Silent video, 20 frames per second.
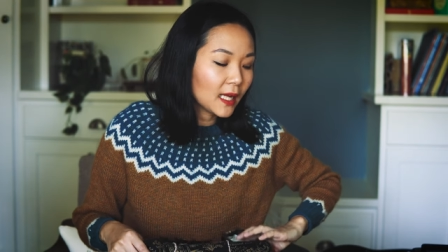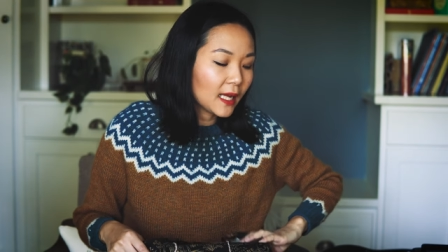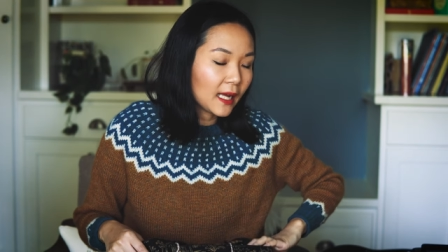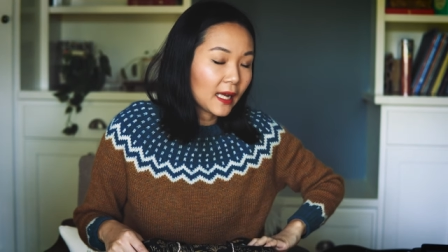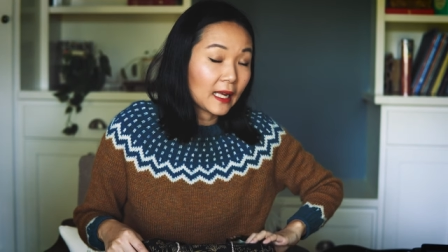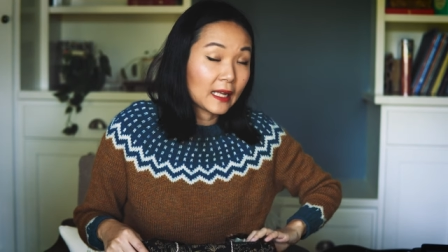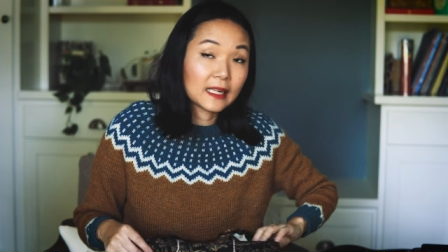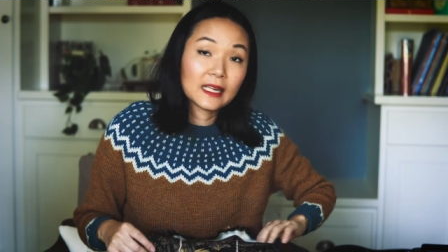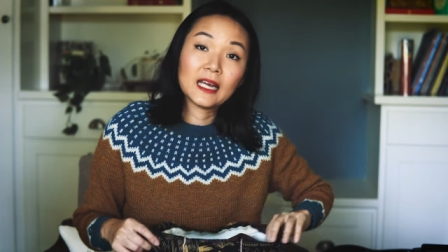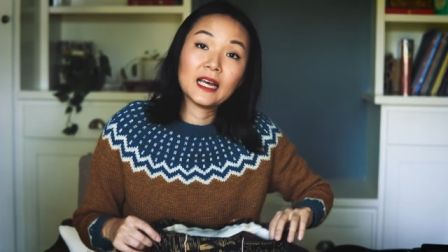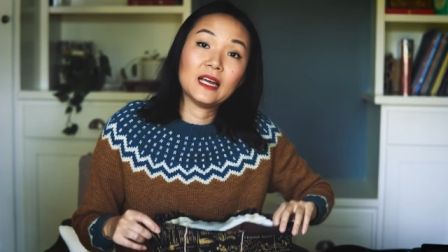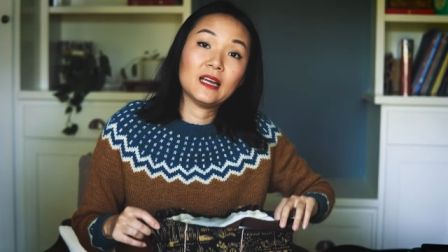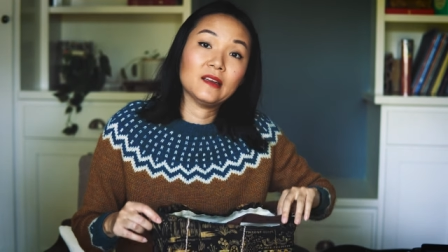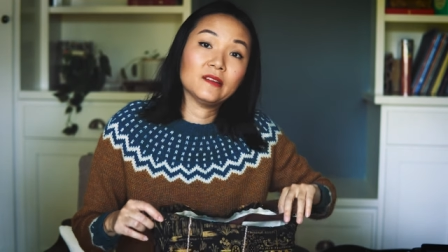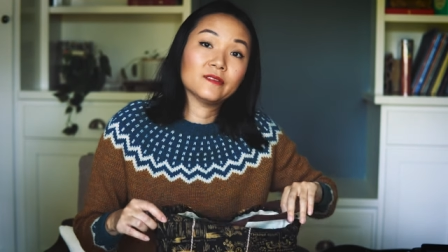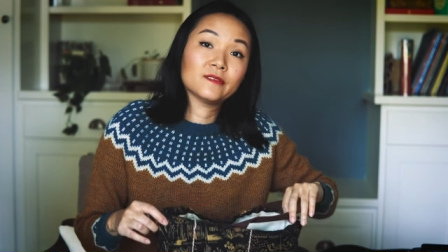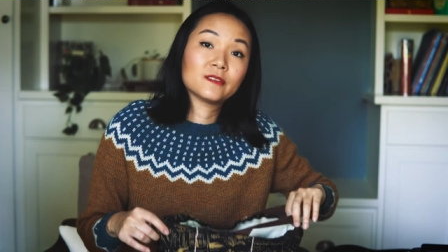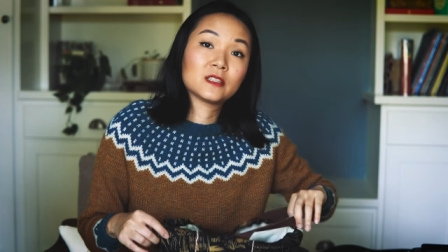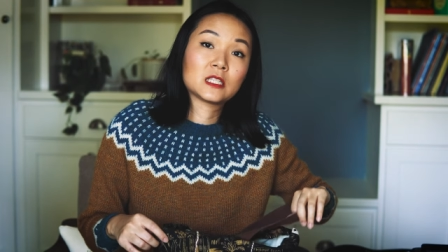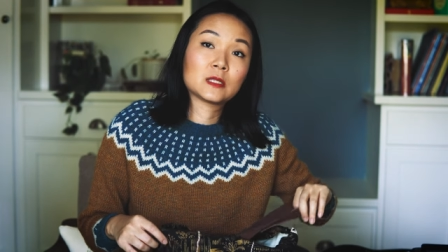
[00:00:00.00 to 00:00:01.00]
and
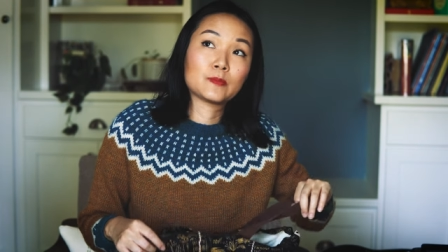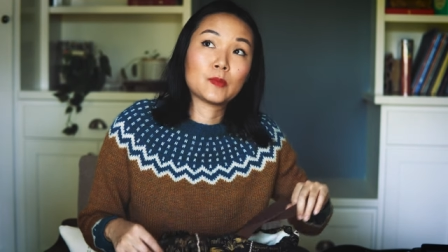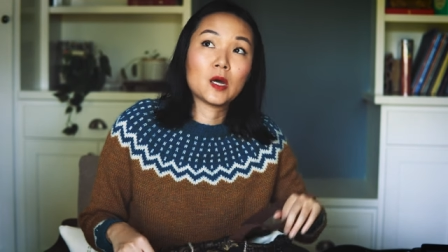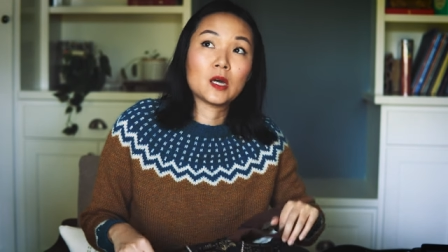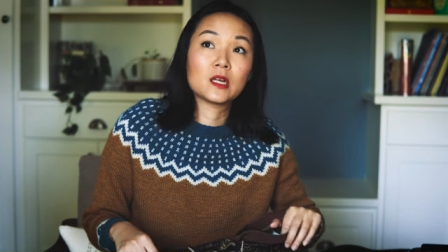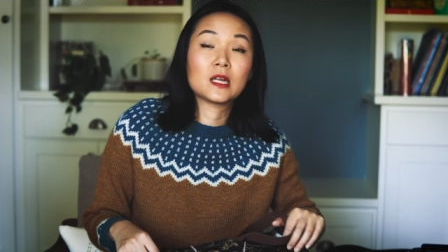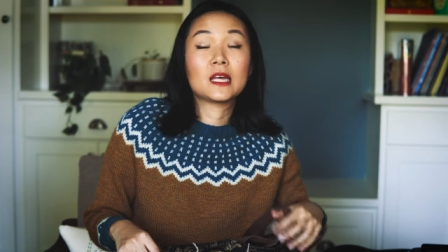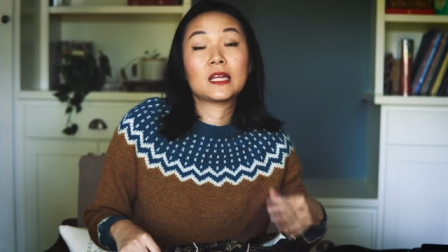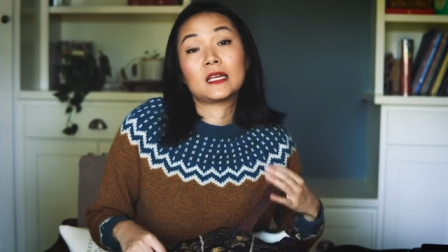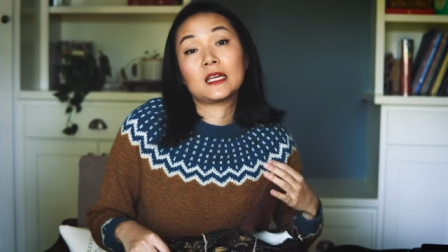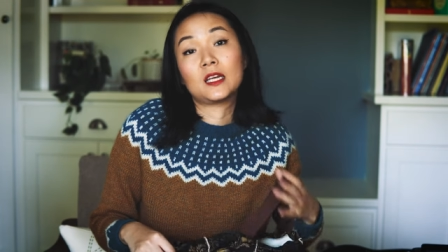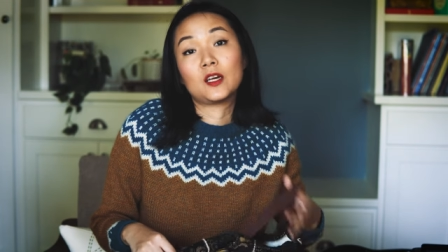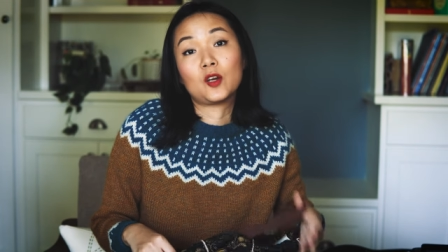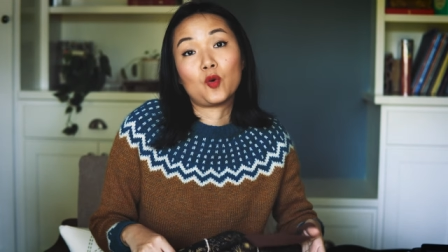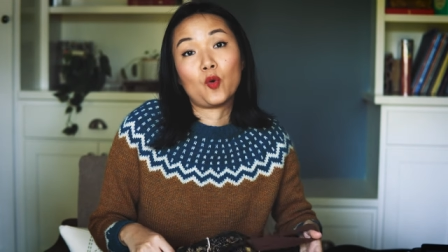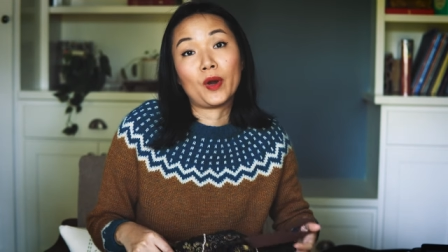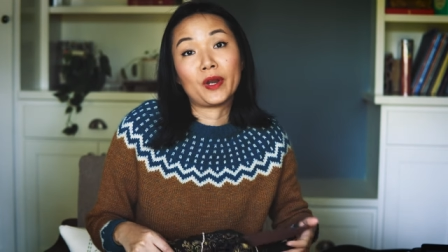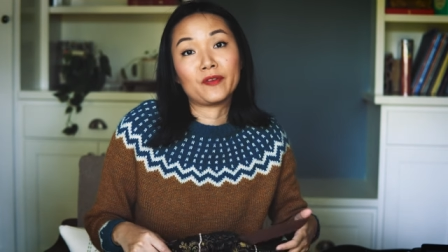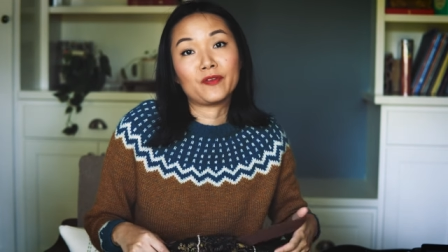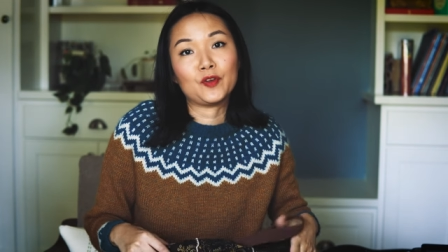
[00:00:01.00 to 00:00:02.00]
I've spun and
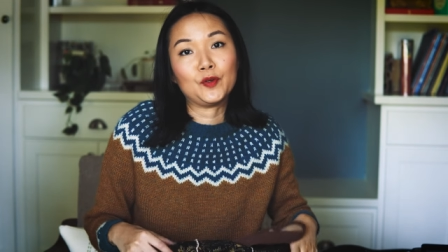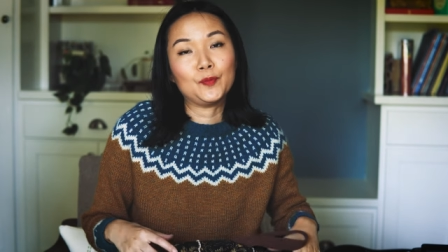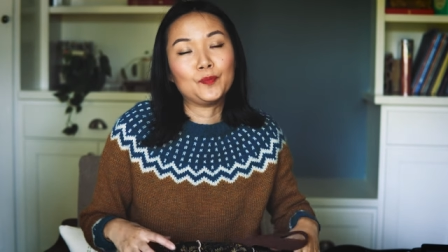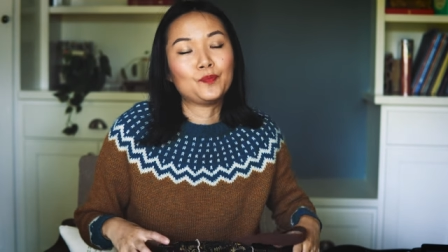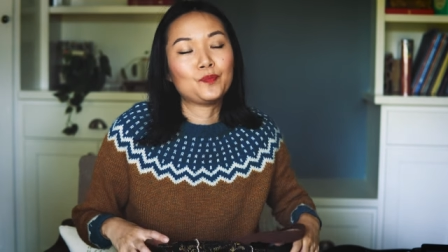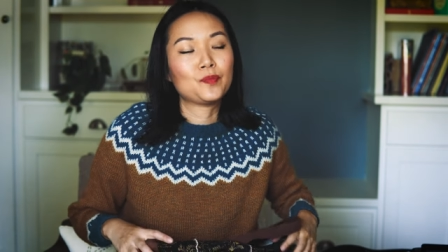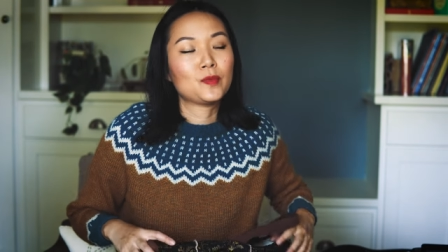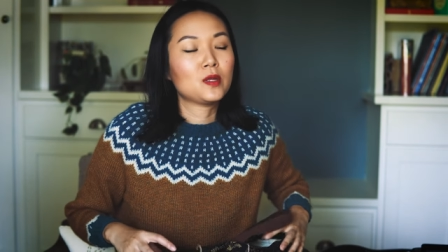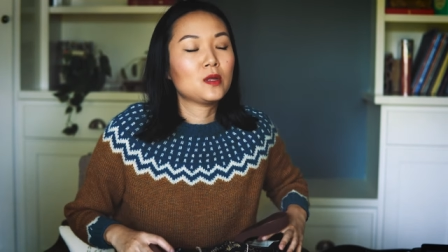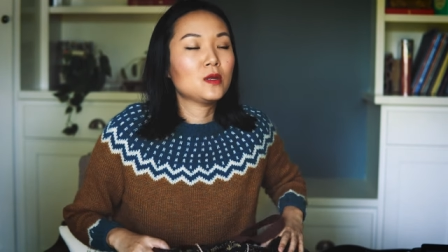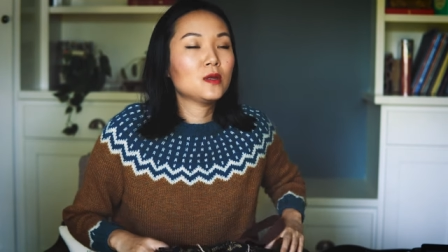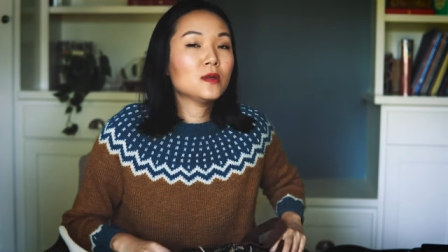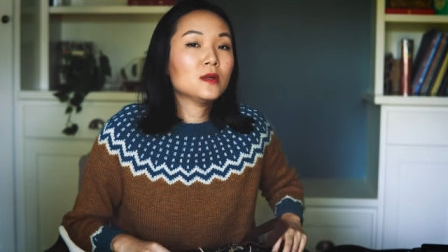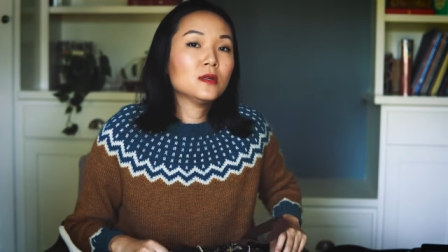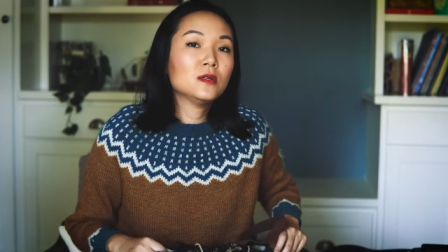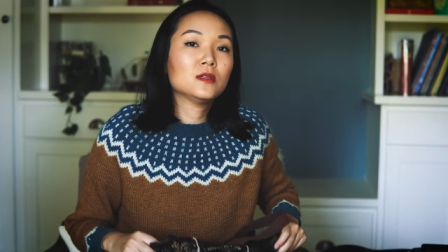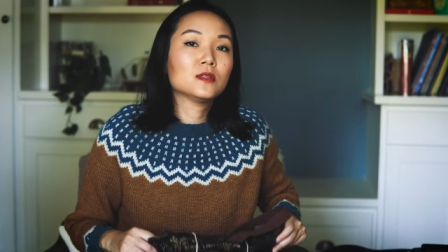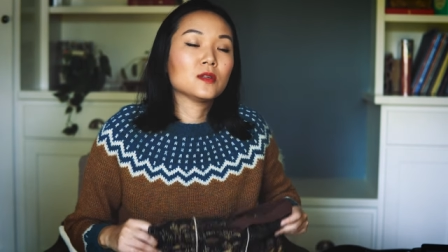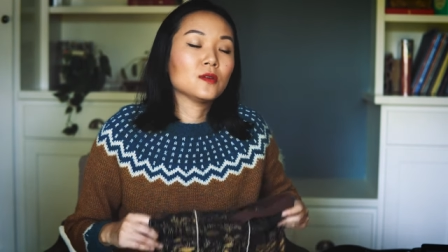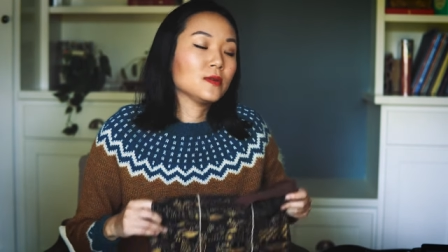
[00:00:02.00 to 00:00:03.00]
knit quite a few.
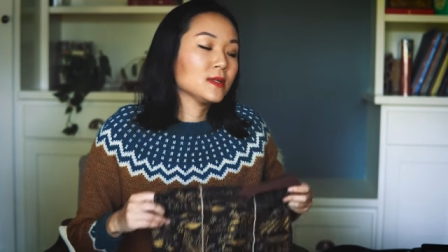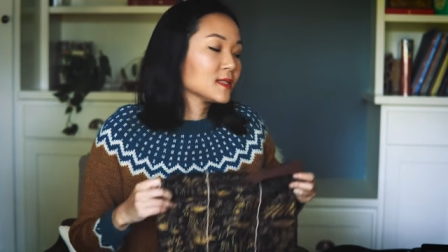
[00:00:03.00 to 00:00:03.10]
So